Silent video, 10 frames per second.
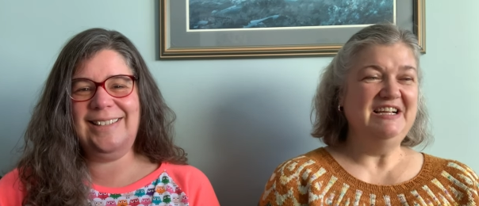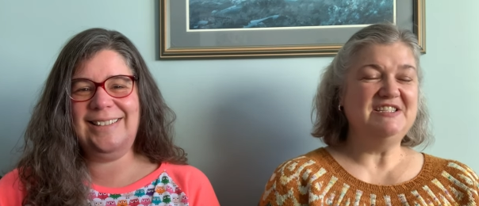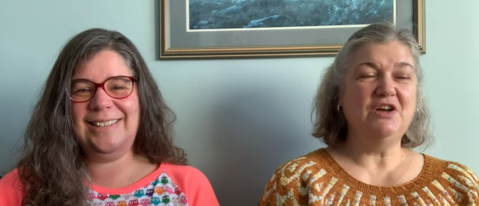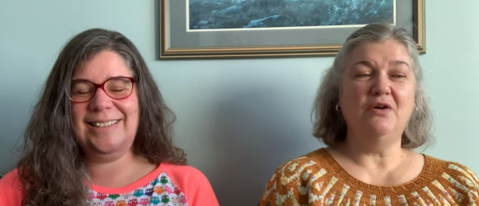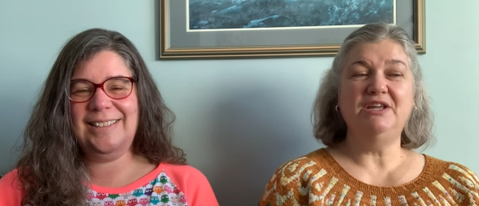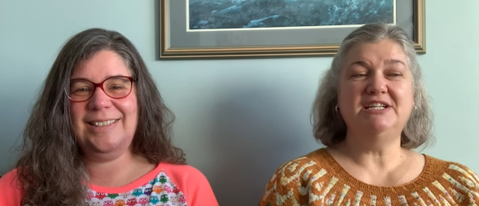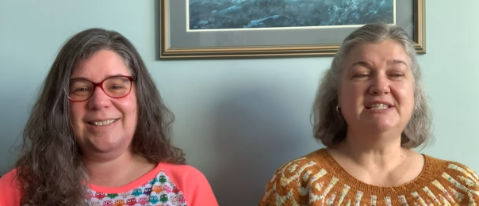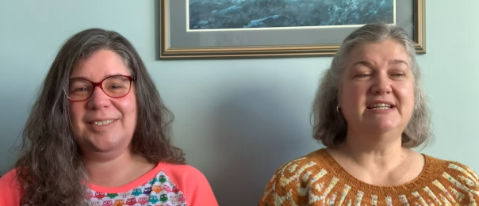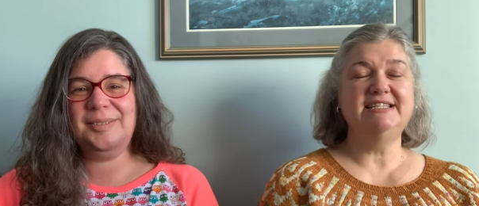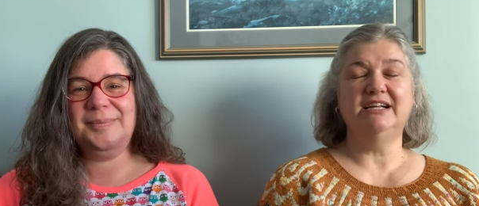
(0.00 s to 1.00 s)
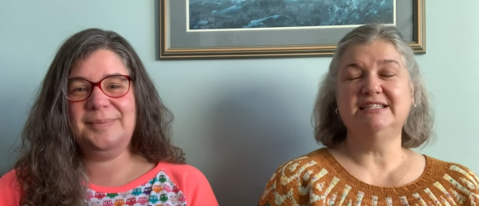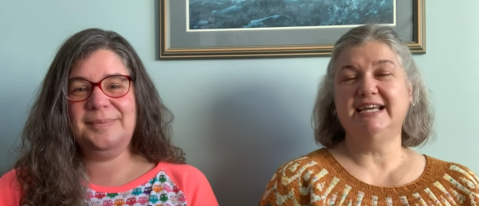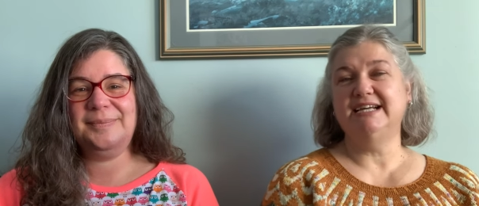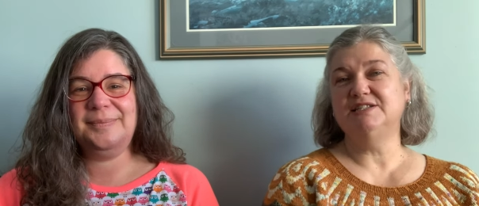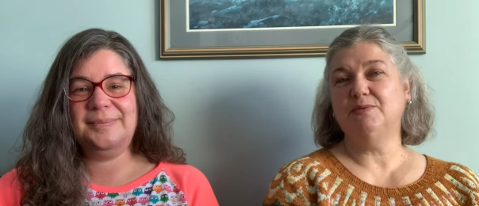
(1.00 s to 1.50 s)
Speaker 1: so you just an adult
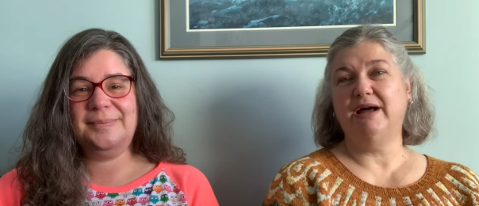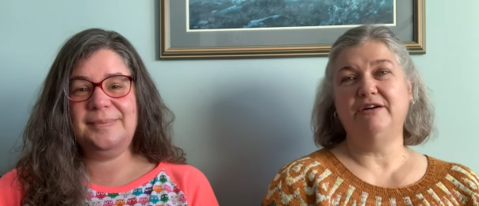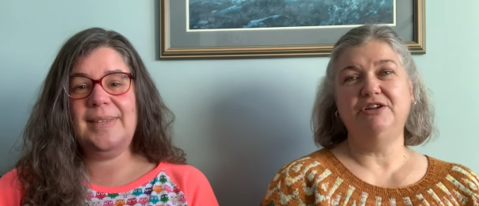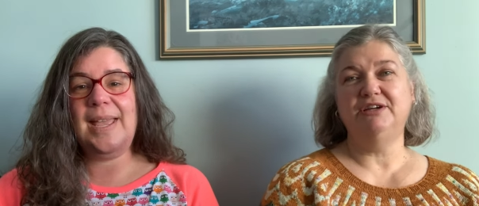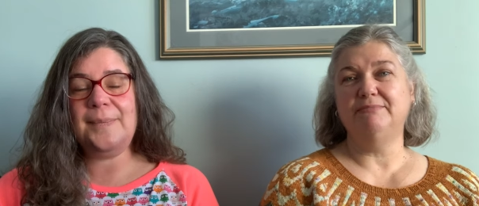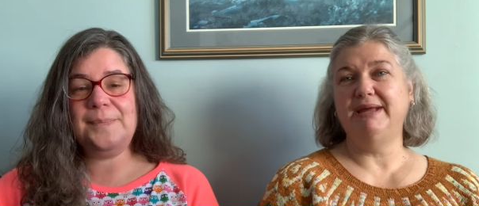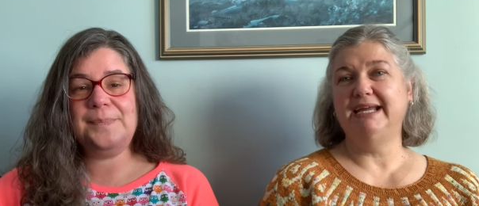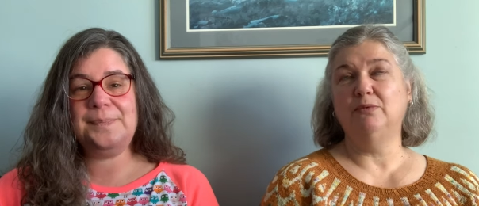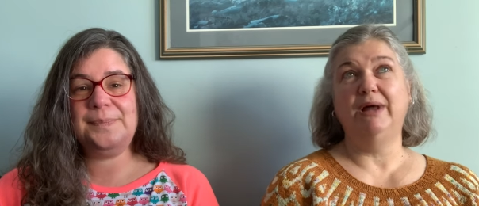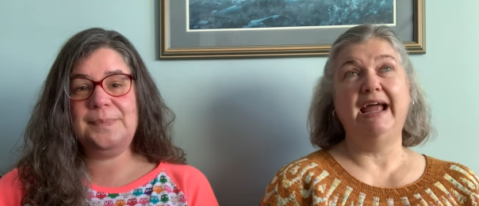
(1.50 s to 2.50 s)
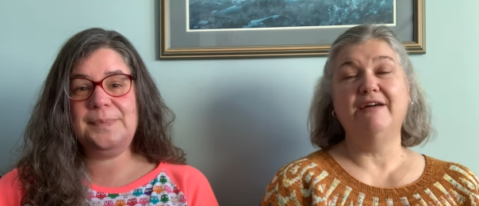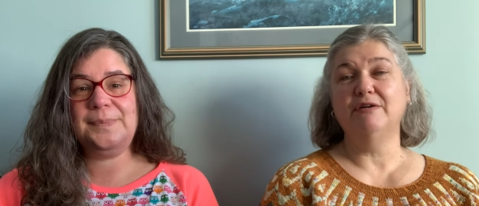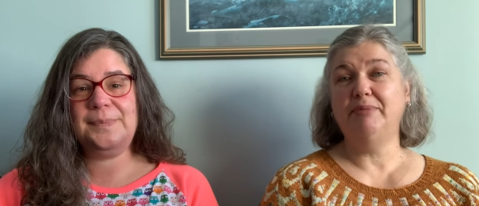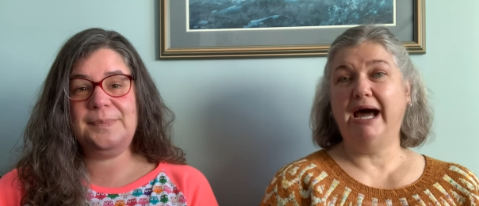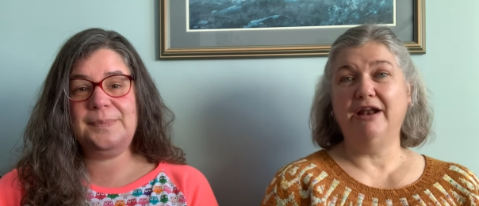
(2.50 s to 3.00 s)
size sweater. You yeah. can make
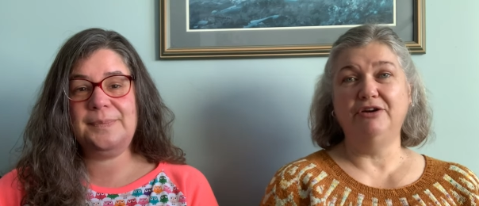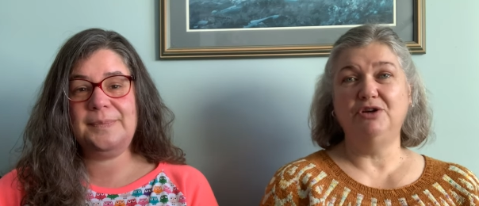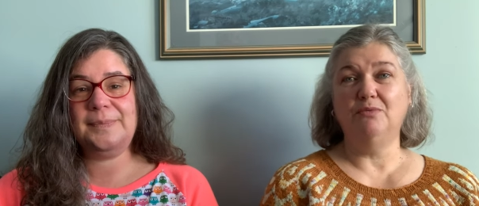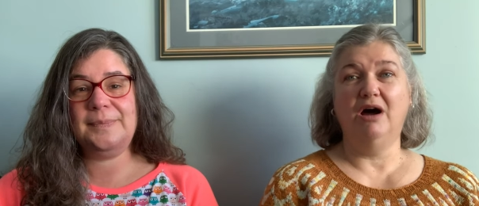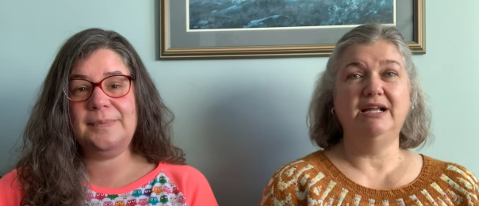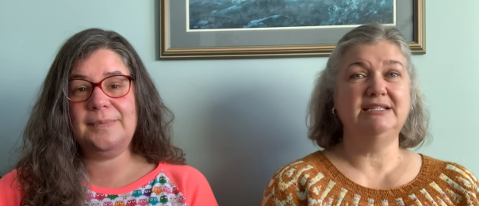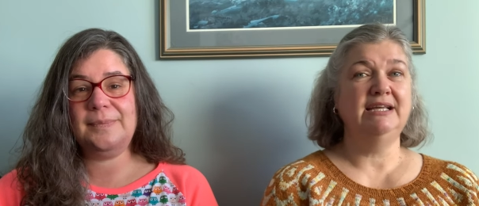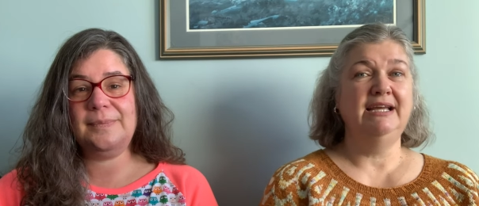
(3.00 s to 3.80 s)
whatever pattern you want.